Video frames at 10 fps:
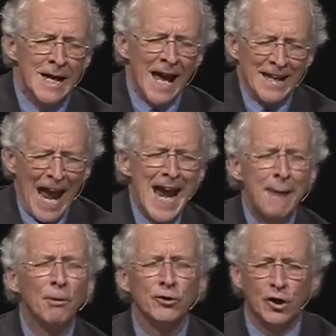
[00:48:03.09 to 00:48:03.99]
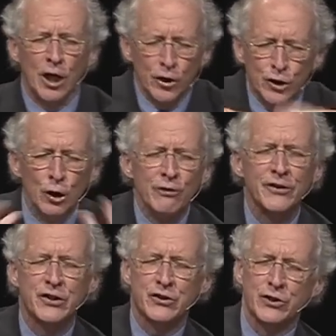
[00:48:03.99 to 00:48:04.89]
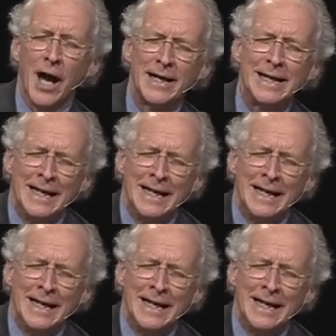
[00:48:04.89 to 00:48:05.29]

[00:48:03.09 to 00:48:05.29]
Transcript: and able to do the study